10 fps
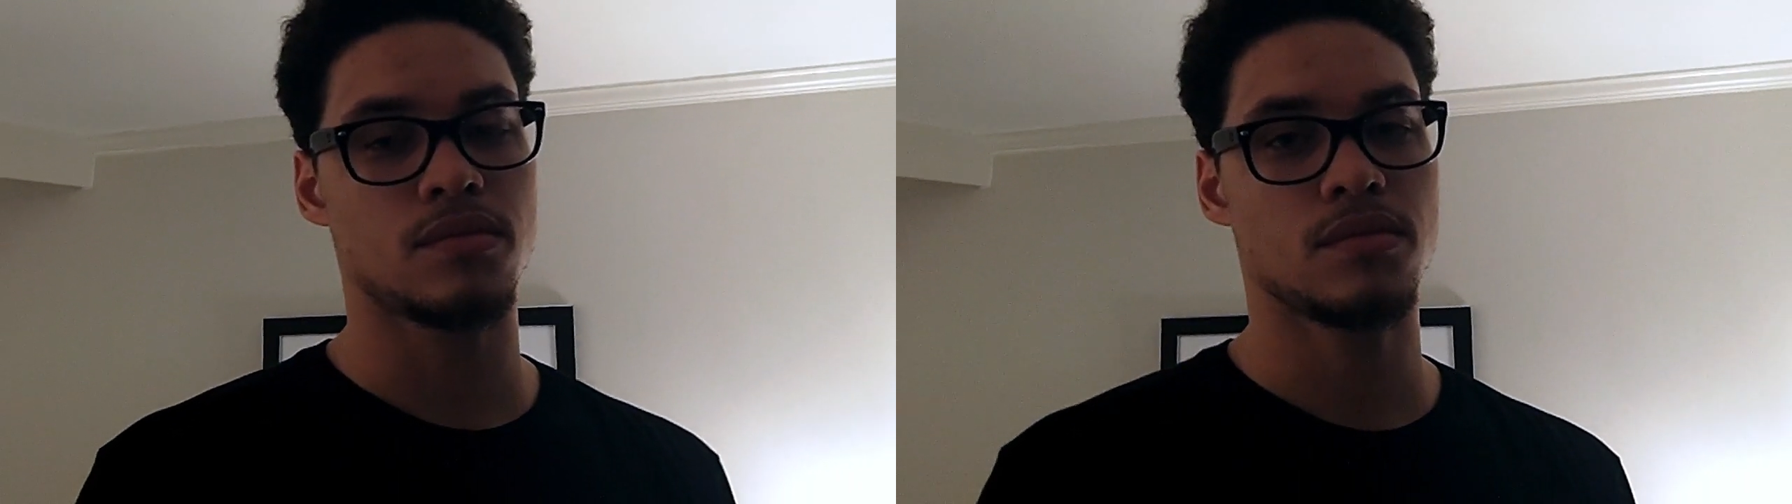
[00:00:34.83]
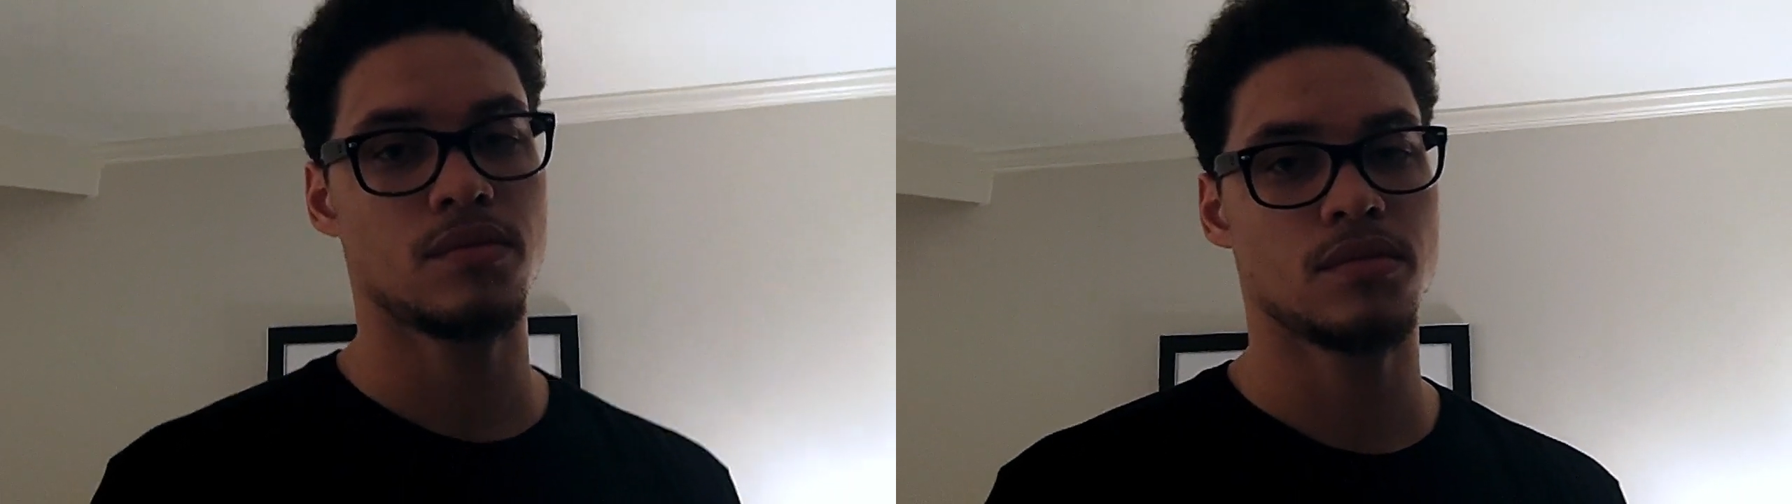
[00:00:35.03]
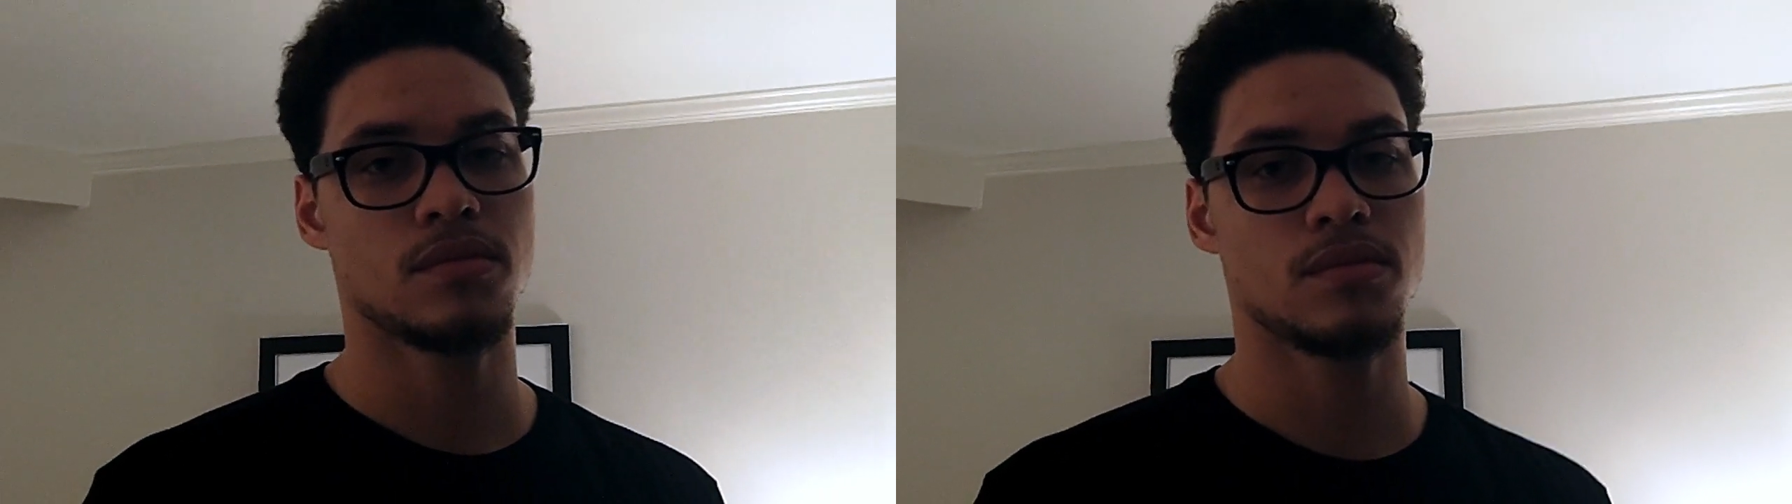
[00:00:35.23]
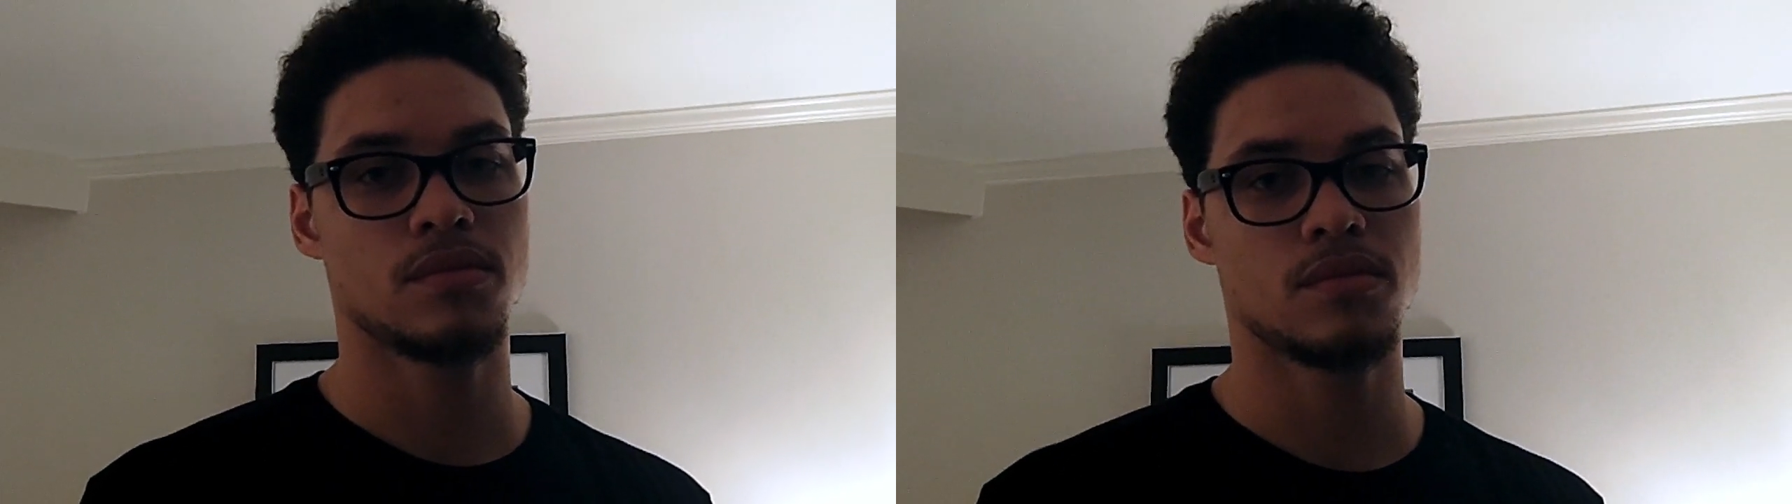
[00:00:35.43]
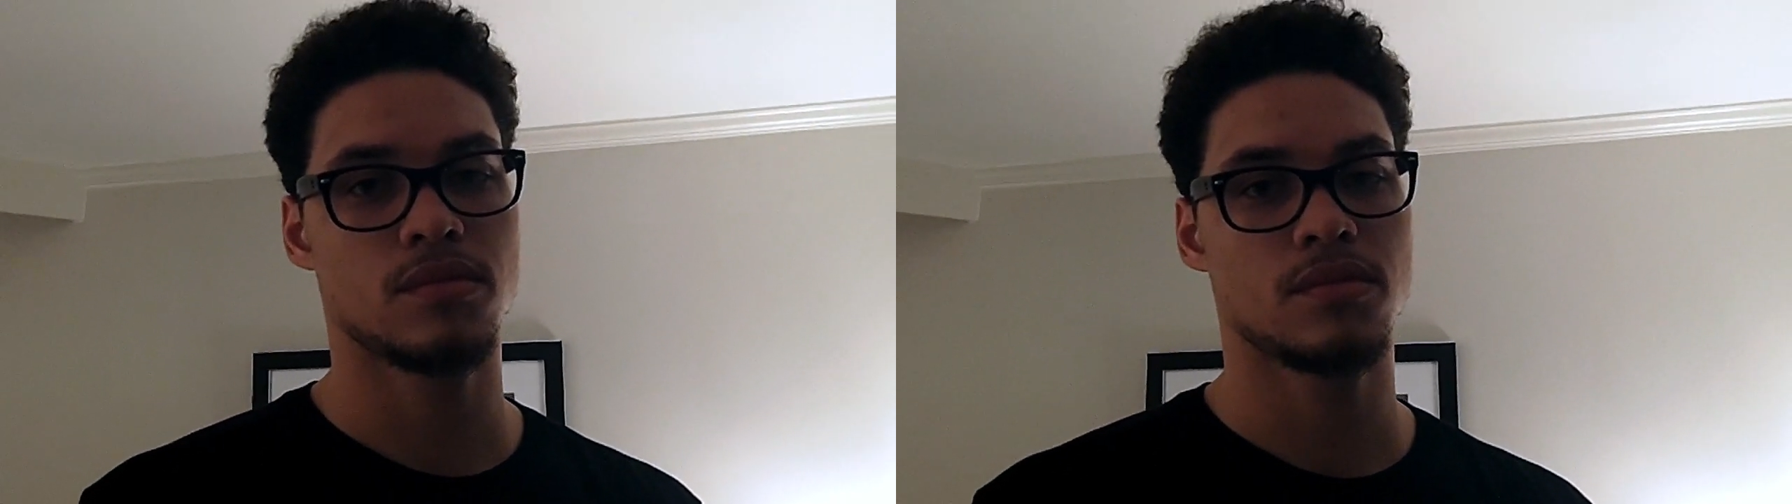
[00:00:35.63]
component
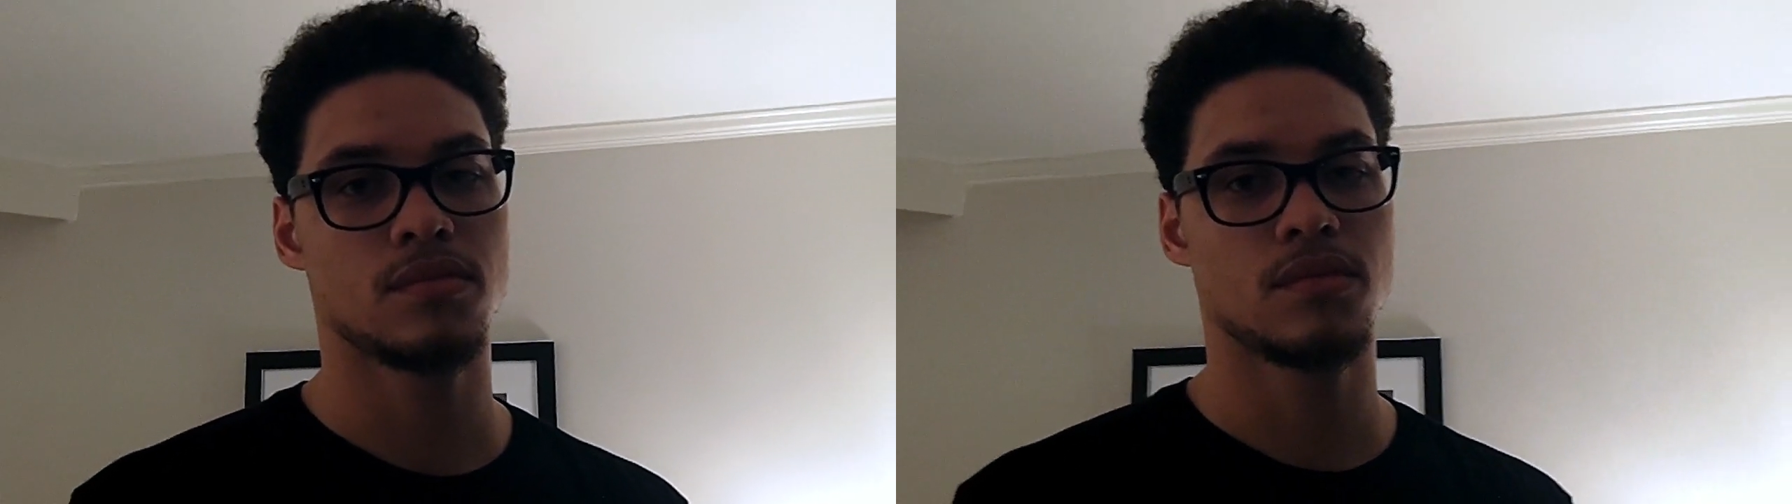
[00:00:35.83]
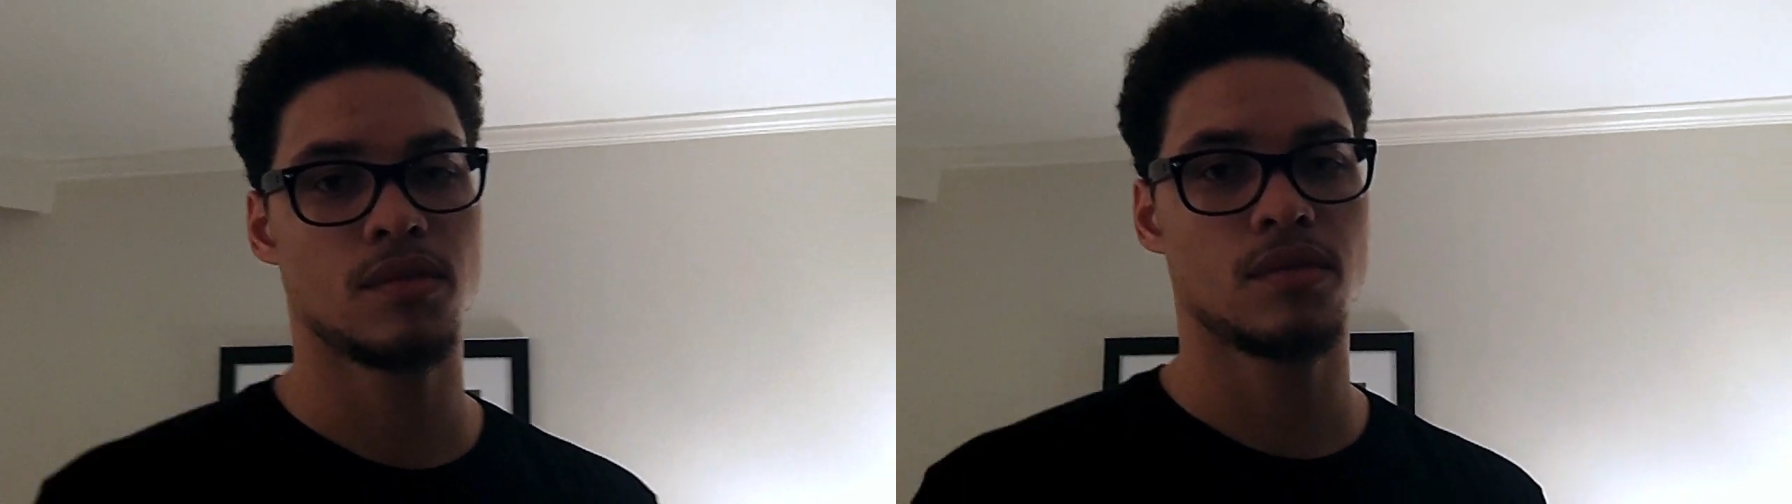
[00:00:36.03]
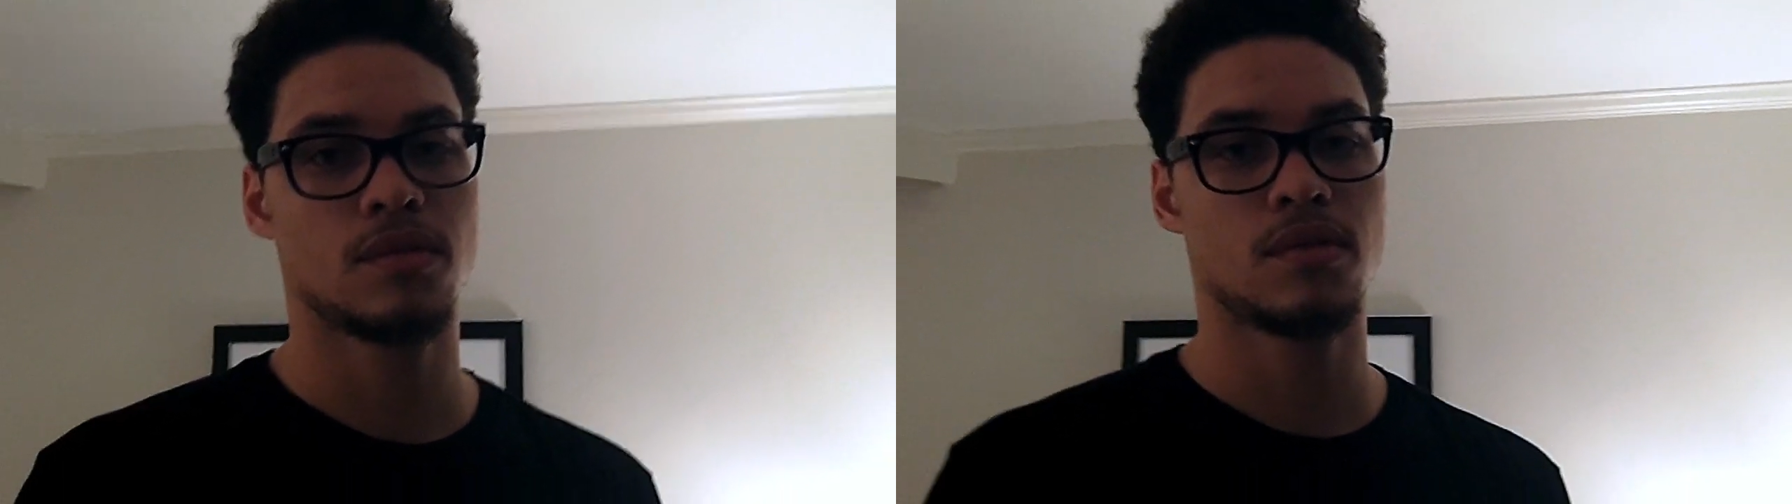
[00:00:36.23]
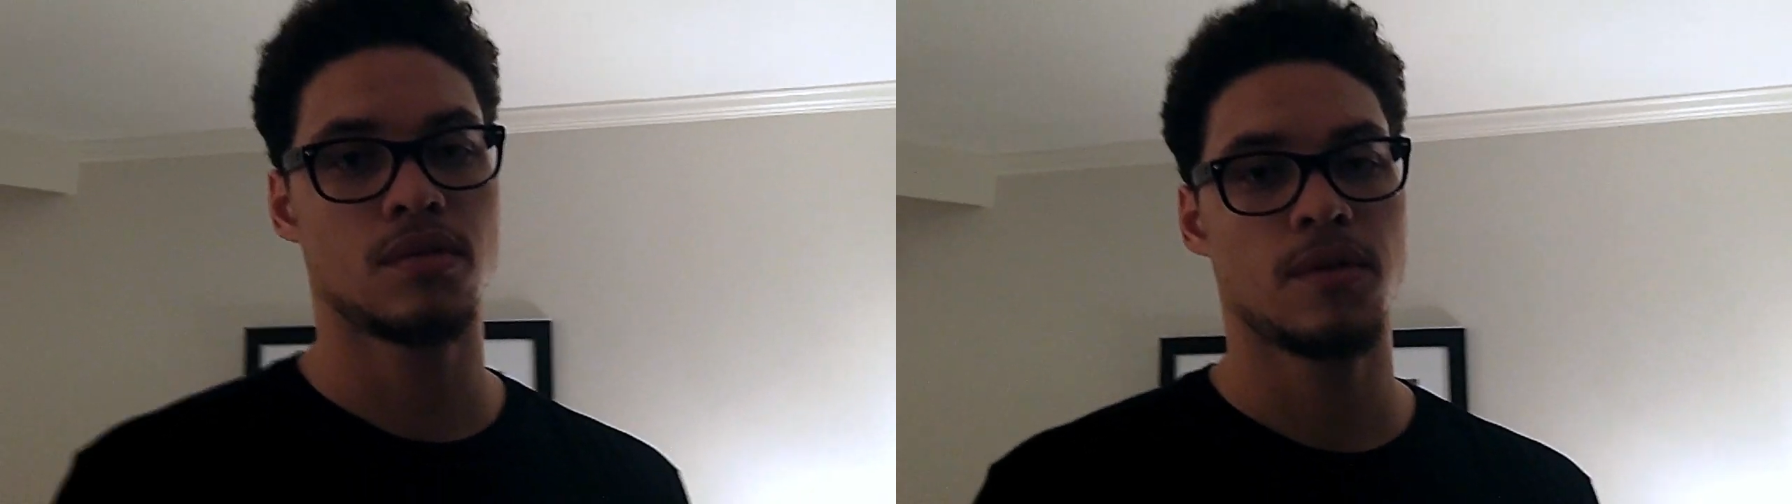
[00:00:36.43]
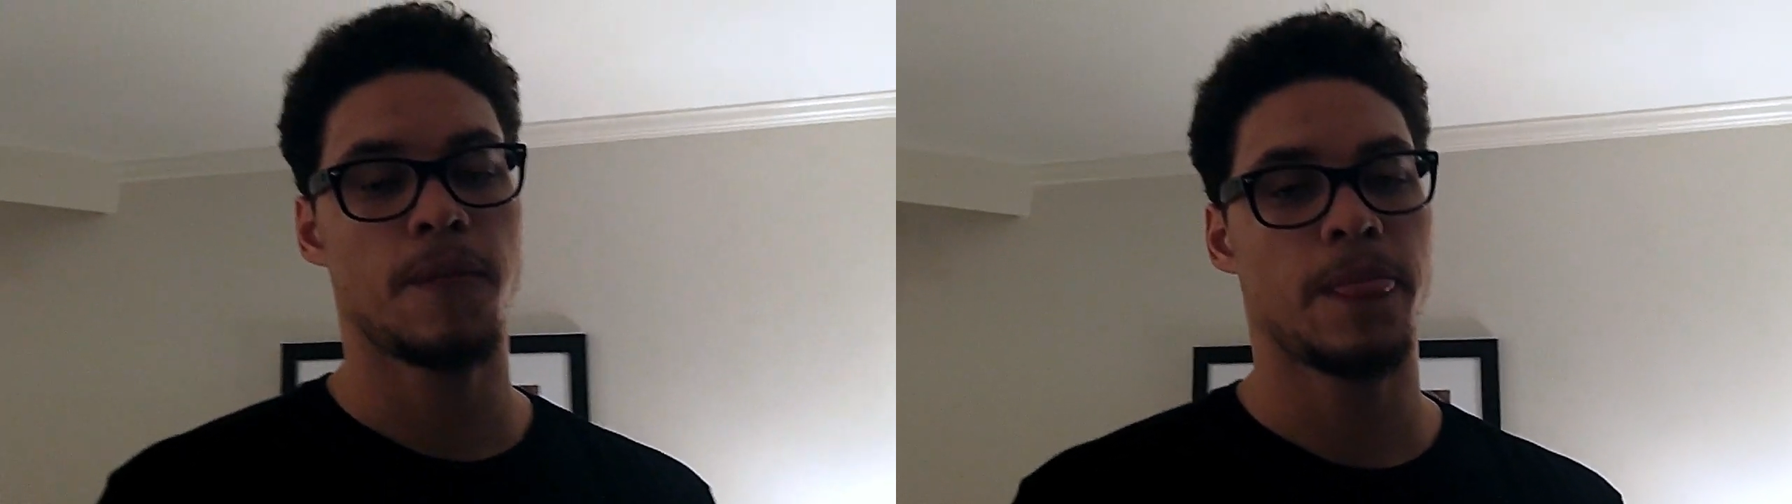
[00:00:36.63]
against Georgetown's bigs?